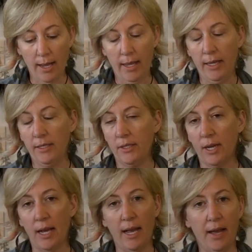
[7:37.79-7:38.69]
and
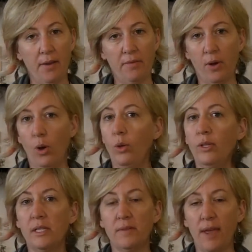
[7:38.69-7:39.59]
I have a whole
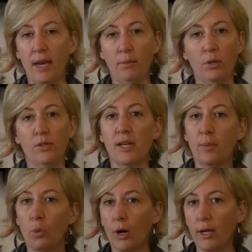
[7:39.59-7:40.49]
list of animals and
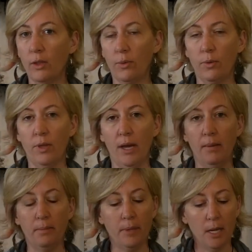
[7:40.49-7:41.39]
I'm working through
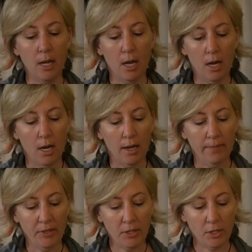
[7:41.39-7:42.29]
them.
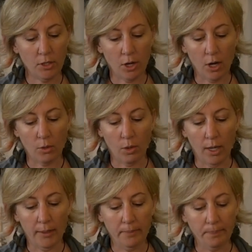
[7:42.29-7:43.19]
Um, this is the dog
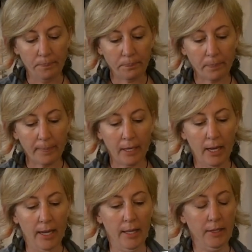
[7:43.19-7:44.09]
one,
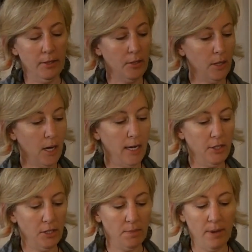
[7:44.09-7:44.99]
and I
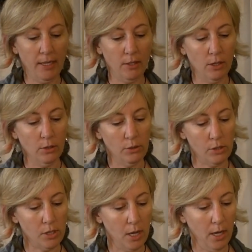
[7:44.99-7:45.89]
just make
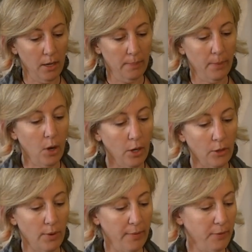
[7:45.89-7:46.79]
notes um, on
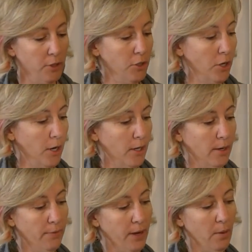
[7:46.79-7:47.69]
the reference chart
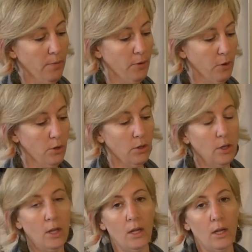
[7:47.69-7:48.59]
of helpful